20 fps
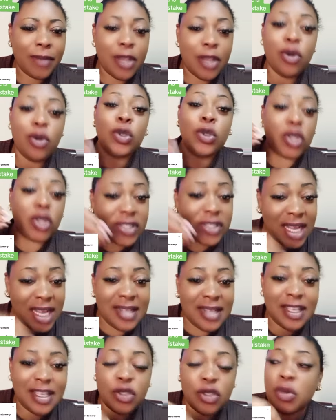You could just
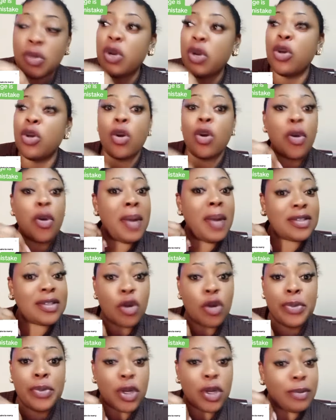enter. Tomorrow you will come out,
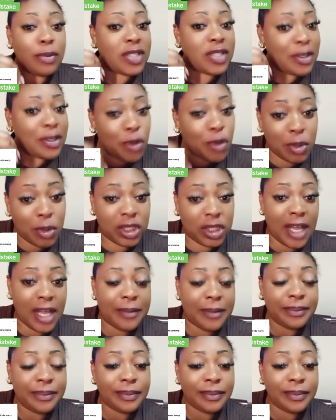come become single mother.